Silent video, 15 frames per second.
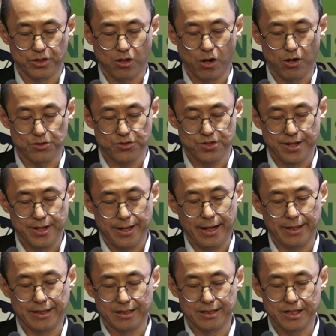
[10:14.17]
costs
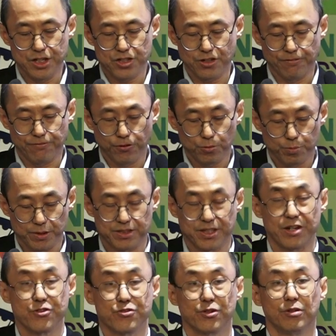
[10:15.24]
and unleash the full
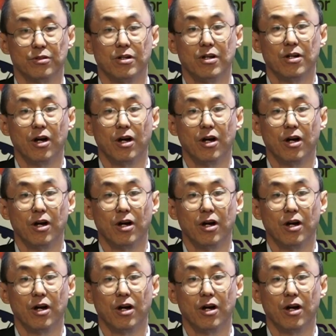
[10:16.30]
potential